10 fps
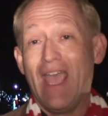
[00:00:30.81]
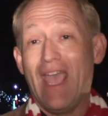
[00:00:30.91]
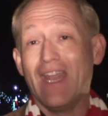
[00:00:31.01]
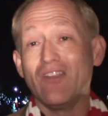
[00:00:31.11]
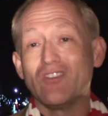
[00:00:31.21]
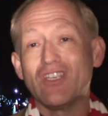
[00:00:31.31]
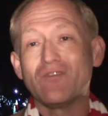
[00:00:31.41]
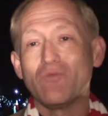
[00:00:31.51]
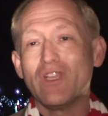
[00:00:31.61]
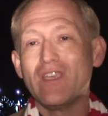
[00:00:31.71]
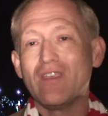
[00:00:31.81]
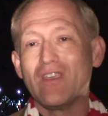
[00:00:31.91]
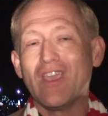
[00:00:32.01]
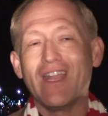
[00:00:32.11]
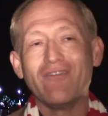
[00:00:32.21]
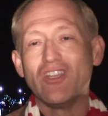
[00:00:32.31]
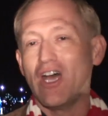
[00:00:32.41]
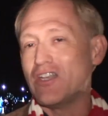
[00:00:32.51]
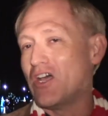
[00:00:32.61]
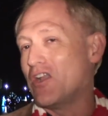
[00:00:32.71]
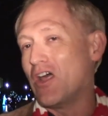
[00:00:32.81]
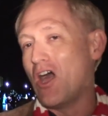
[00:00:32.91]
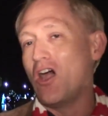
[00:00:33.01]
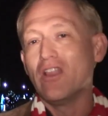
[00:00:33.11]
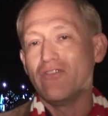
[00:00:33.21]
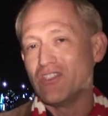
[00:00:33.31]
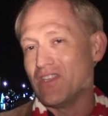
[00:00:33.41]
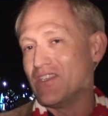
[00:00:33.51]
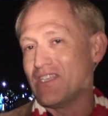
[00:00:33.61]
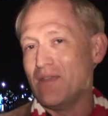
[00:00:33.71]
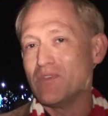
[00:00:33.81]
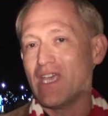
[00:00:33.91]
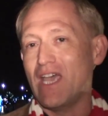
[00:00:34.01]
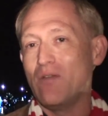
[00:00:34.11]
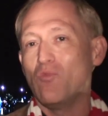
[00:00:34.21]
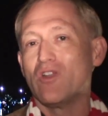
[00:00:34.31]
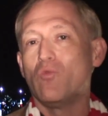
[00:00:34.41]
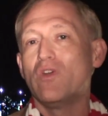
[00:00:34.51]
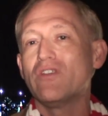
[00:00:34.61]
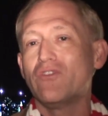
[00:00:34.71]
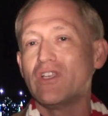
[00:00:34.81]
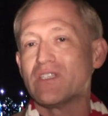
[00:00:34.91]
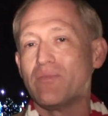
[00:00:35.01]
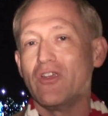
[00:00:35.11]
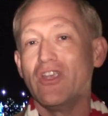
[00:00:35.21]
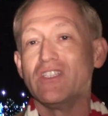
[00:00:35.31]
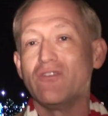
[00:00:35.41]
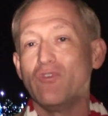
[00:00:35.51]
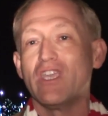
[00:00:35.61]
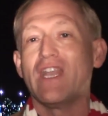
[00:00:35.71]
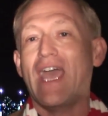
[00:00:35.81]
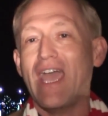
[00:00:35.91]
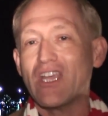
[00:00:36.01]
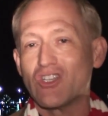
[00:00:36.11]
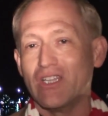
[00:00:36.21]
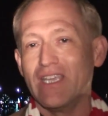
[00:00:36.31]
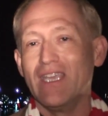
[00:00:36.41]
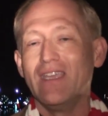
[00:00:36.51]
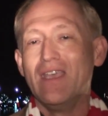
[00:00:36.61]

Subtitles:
And it just really kind of dawned on all of us at the same time what a wonderful experience if we could actually